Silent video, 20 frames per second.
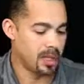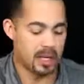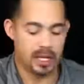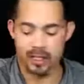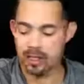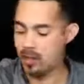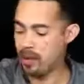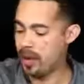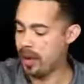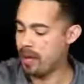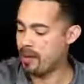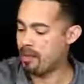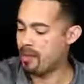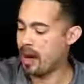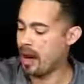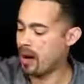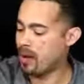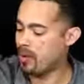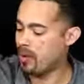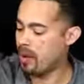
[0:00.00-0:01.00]
Let's go ahead
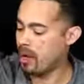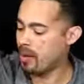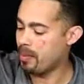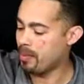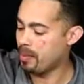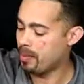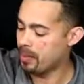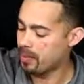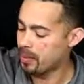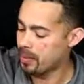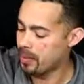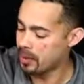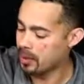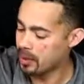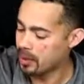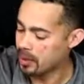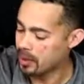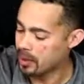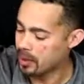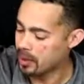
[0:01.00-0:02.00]
and power up
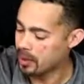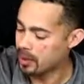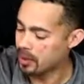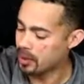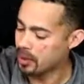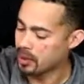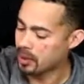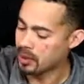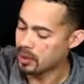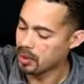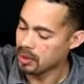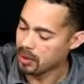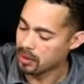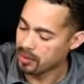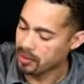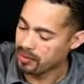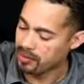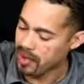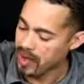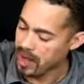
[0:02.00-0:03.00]

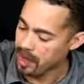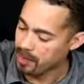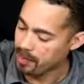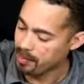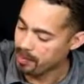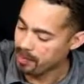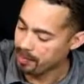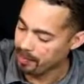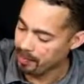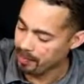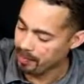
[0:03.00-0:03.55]
the Phantom.